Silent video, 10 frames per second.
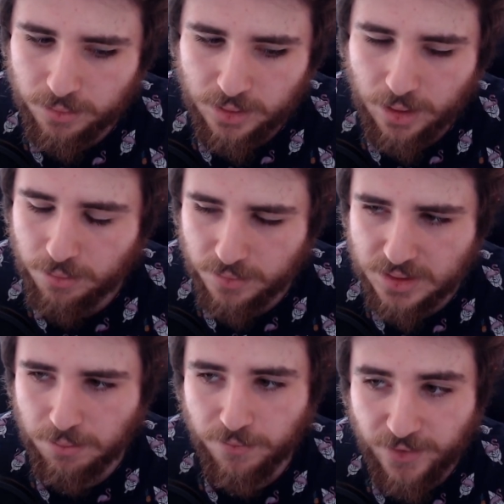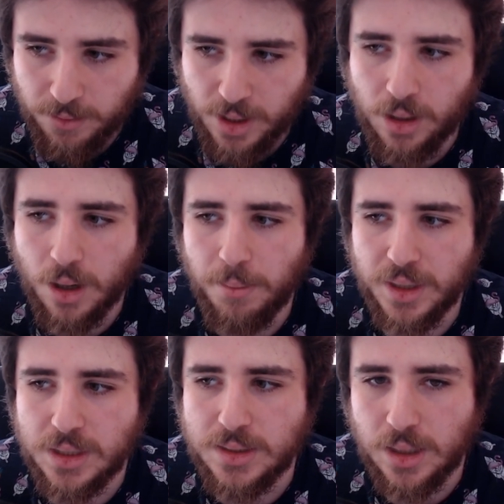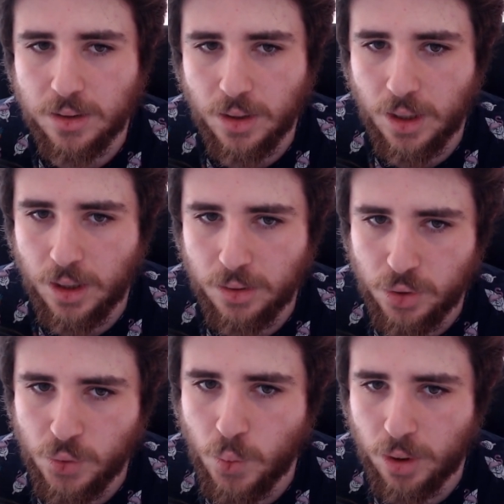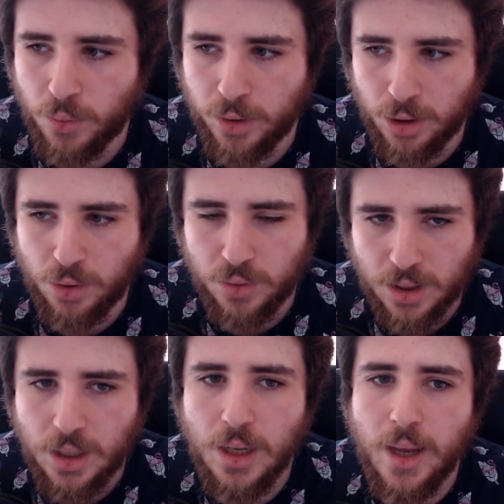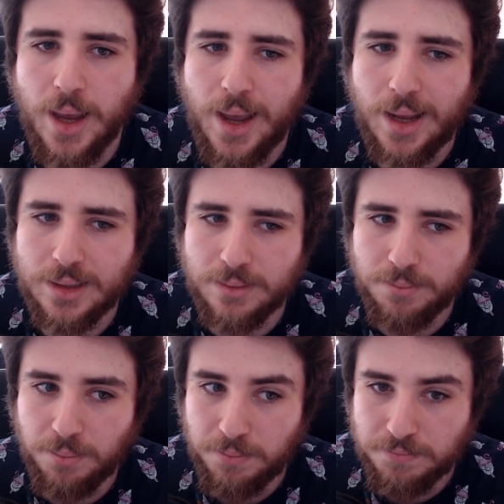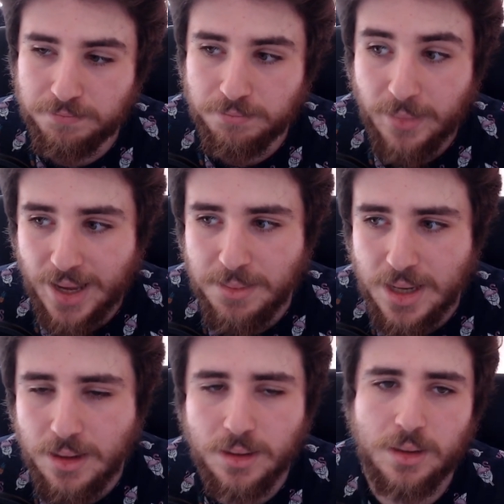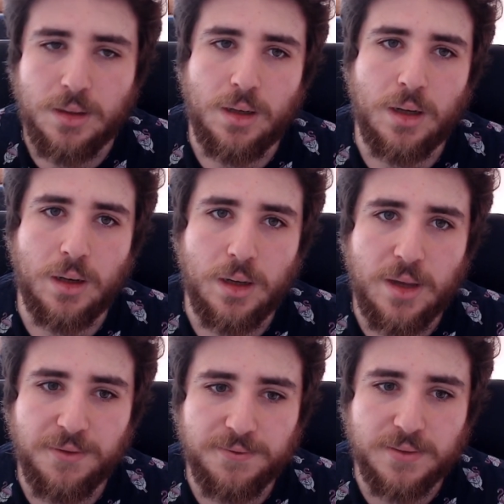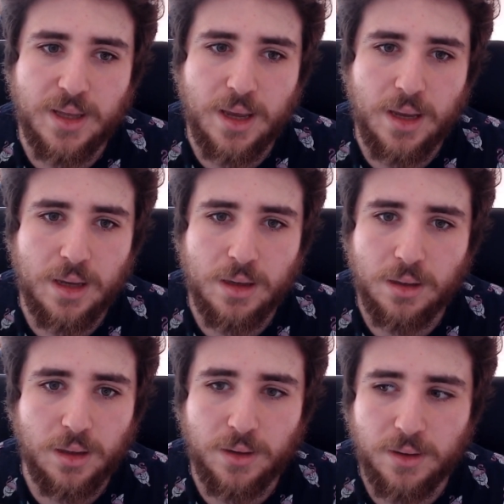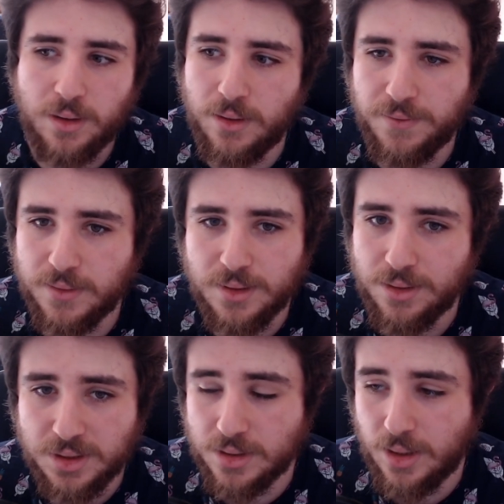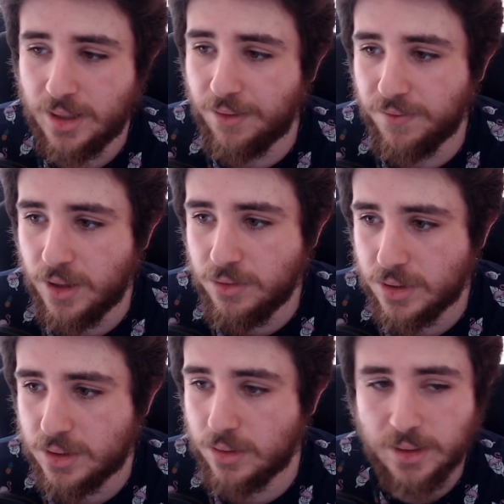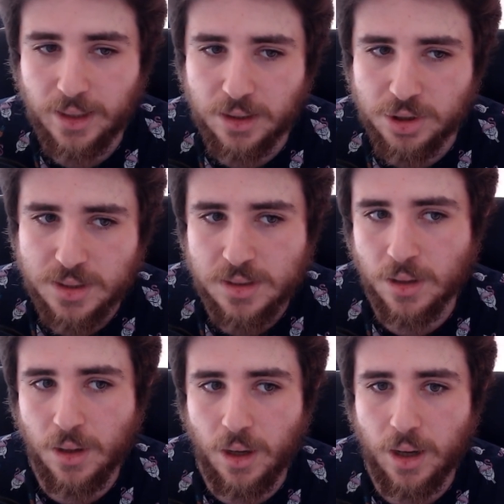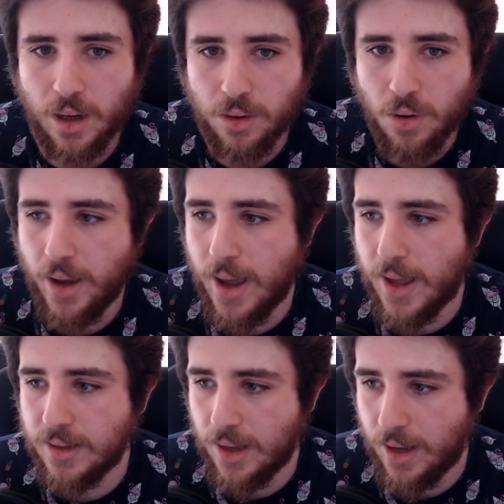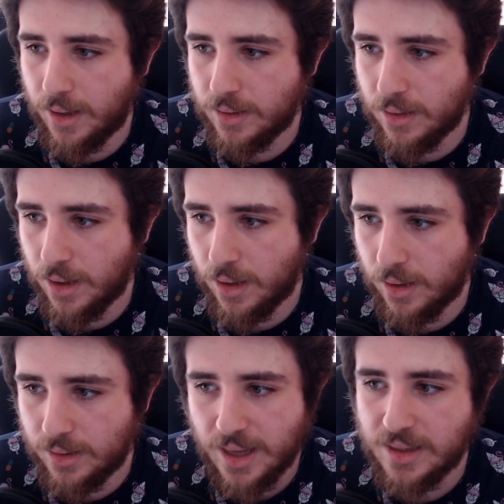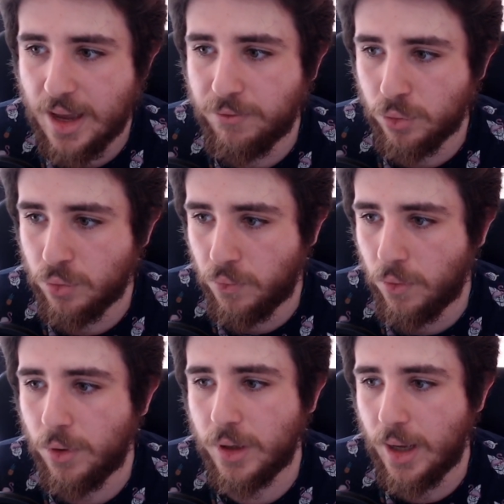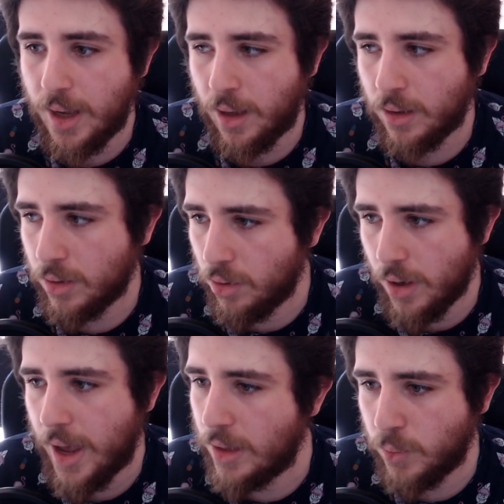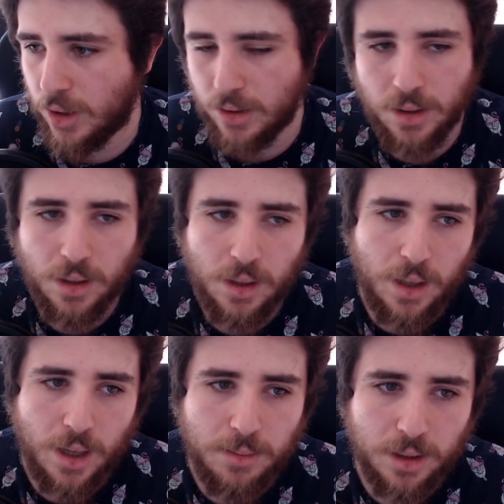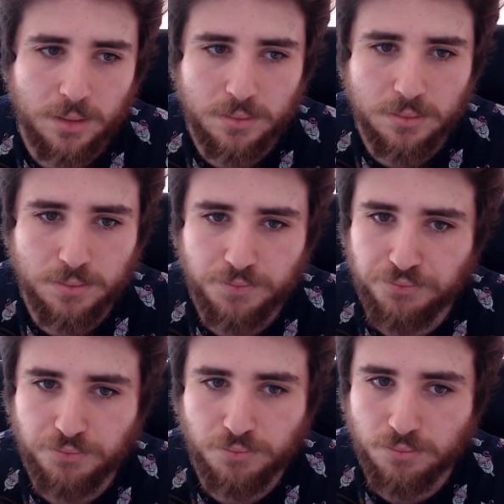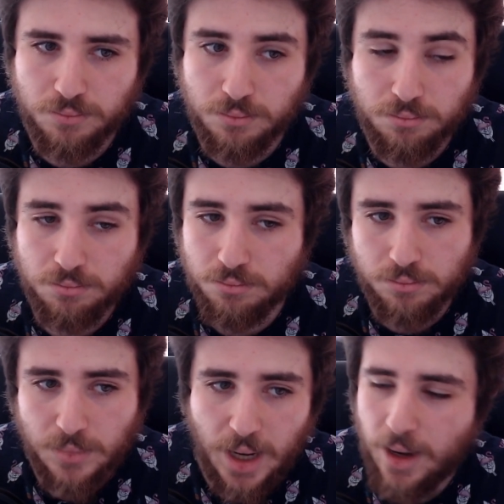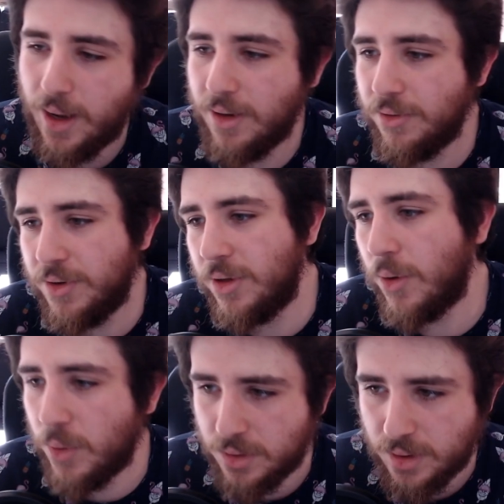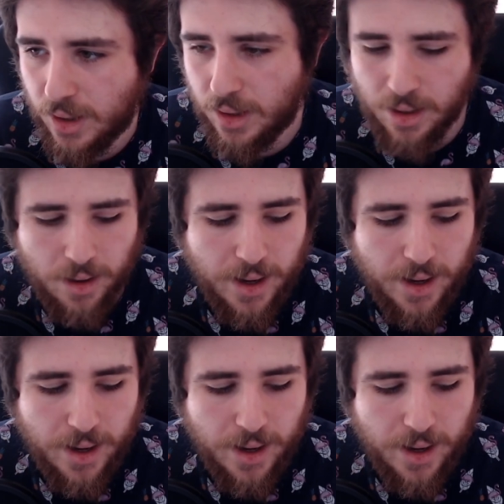There are some very big companies that do work with Qt, and maybe if there's enough interest, they can just go ahead and take the effort to fork and go ahead with it. I mean, I don't really know what to think here.